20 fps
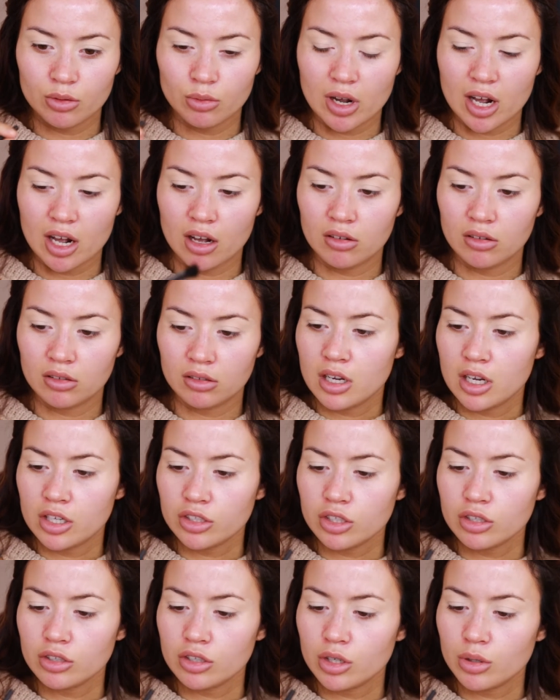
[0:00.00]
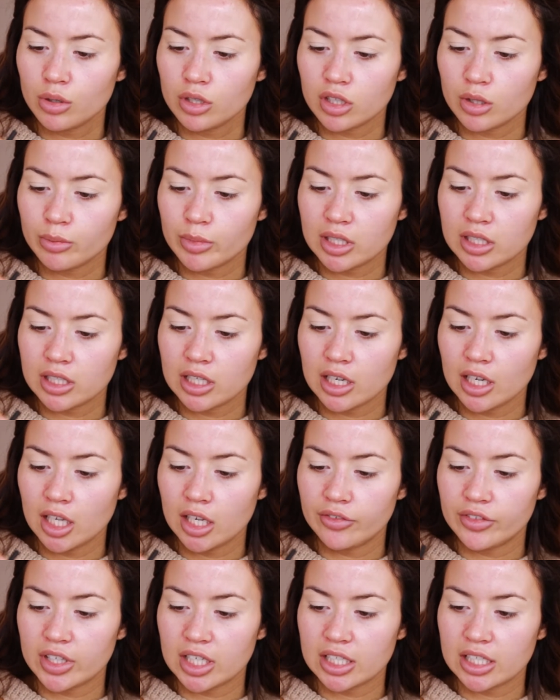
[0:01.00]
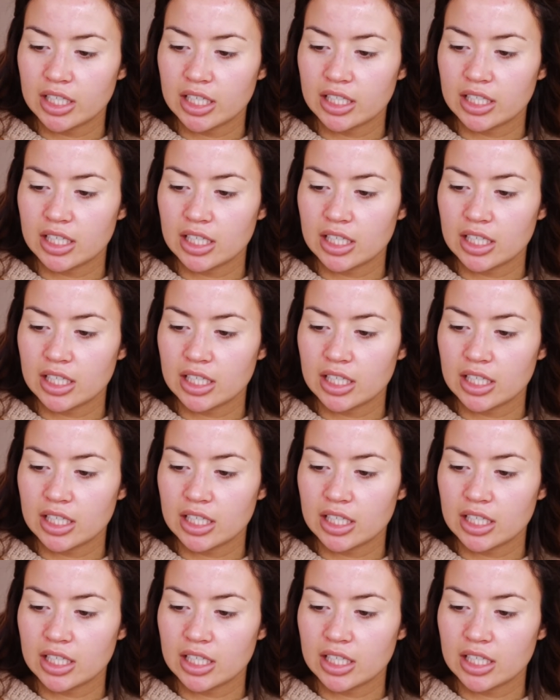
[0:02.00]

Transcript: Well, I don't know what the material of this is.